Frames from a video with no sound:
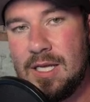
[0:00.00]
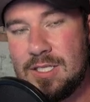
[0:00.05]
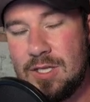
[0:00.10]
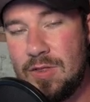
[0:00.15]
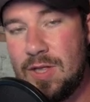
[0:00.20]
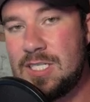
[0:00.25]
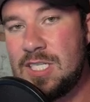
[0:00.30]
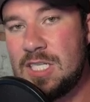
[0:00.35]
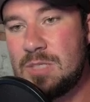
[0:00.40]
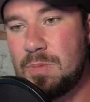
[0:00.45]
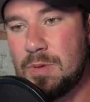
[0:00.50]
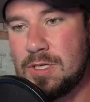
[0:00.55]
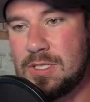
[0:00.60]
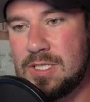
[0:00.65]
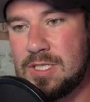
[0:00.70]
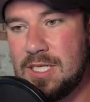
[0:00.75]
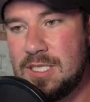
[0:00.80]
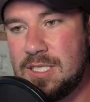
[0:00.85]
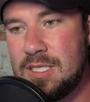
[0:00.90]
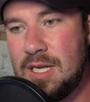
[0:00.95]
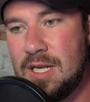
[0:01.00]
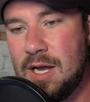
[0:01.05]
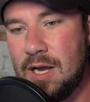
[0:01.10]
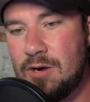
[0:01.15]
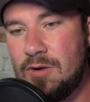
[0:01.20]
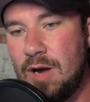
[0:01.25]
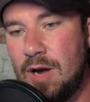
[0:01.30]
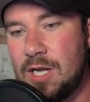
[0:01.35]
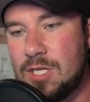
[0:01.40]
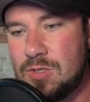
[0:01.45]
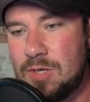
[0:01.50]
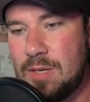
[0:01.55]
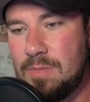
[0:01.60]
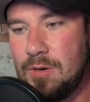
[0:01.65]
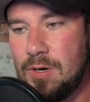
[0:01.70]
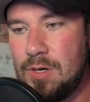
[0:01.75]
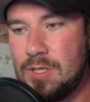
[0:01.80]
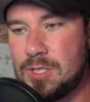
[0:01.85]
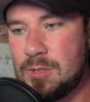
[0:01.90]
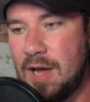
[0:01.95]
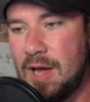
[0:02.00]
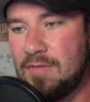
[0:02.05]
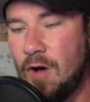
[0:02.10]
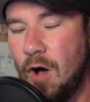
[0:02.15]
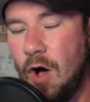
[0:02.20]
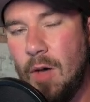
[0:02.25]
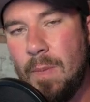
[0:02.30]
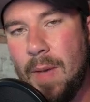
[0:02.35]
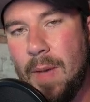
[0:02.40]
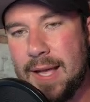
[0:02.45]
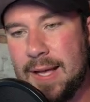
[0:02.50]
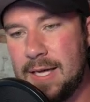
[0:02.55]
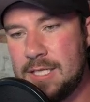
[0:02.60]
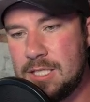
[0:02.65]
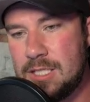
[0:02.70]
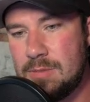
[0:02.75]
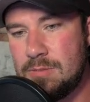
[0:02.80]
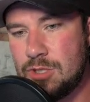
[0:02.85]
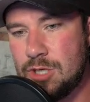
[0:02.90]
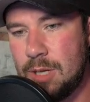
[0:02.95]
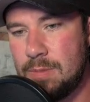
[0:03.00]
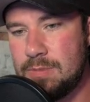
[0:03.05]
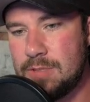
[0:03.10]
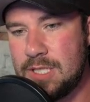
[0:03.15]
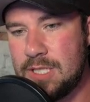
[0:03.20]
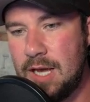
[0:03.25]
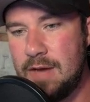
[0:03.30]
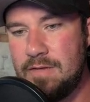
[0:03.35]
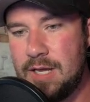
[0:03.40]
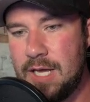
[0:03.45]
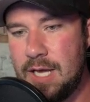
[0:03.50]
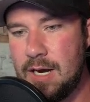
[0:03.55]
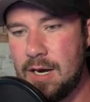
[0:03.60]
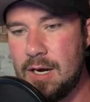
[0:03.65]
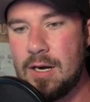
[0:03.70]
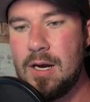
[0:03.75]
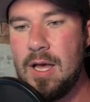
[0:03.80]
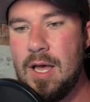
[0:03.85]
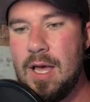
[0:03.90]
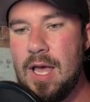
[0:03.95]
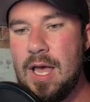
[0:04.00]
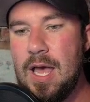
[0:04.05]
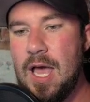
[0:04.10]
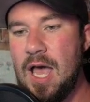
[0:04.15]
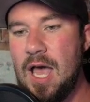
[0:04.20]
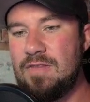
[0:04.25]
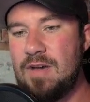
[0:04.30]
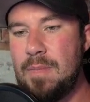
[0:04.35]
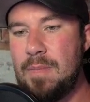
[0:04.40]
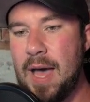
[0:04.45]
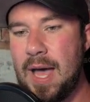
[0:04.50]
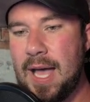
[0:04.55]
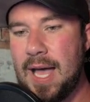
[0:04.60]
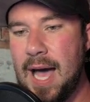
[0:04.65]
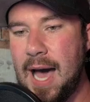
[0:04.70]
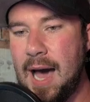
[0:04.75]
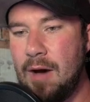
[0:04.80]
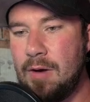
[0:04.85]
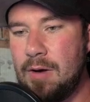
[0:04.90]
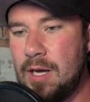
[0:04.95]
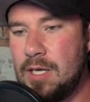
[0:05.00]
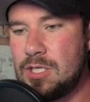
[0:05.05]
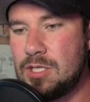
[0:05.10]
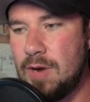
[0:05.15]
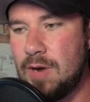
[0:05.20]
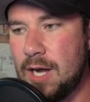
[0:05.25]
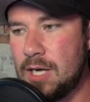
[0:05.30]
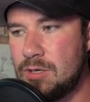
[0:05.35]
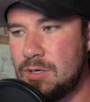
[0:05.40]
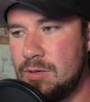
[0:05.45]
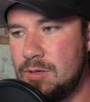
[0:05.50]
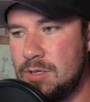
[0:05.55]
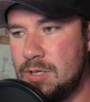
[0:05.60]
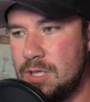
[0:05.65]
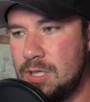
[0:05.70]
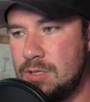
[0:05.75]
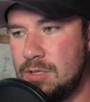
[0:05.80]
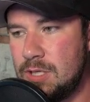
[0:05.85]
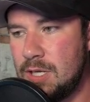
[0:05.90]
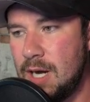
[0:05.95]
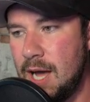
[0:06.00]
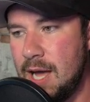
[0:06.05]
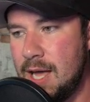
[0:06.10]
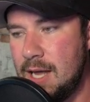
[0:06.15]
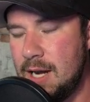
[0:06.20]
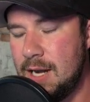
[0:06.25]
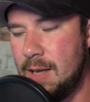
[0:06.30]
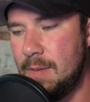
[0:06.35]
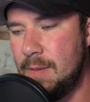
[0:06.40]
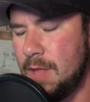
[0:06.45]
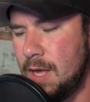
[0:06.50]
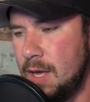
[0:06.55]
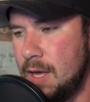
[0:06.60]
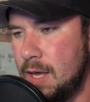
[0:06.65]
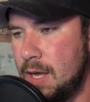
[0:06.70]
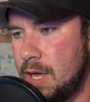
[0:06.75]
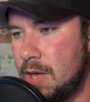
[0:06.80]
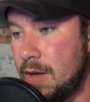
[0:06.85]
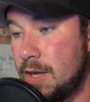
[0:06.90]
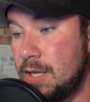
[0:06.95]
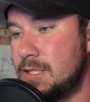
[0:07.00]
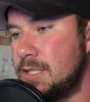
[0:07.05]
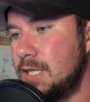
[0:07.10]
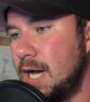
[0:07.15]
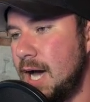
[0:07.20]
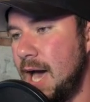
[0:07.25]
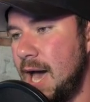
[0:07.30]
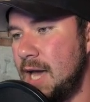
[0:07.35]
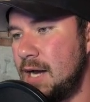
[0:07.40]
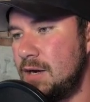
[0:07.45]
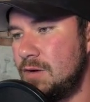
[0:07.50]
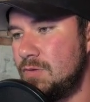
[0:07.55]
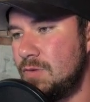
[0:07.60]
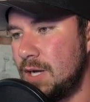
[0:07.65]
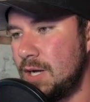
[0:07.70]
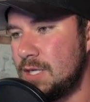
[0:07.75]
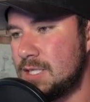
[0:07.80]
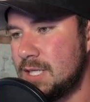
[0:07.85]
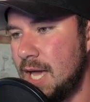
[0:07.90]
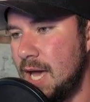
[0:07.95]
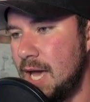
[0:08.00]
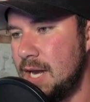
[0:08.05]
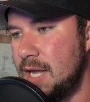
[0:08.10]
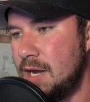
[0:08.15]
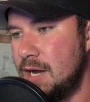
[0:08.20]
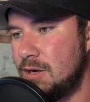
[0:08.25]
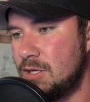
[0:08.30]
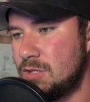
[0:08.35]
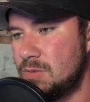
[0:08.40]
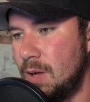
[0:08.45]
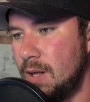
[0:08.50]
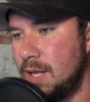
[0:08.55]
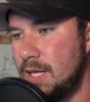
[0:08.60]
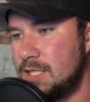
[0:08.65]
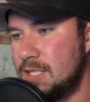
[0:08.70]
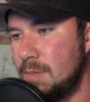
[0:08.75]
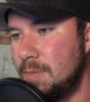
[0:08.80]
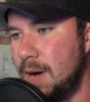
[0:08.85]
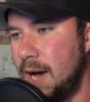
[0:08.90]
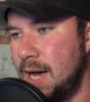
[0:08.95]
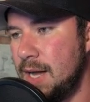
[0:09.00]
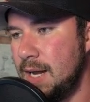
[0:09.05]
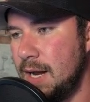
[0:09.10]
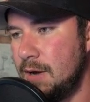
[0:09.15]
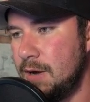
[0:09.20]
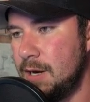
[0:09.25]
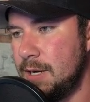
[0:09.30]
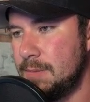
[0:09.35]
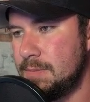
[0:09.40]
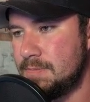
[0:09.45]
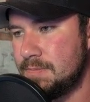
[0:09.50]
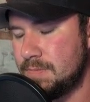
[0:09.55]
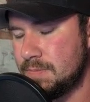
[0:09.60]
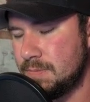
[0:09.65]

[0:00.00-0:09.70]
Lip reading: So this is persistent across reboot. So I have all my custom scripts saved here. If I back out a directory to user.init, you can see I added rustscan here as well as a binary.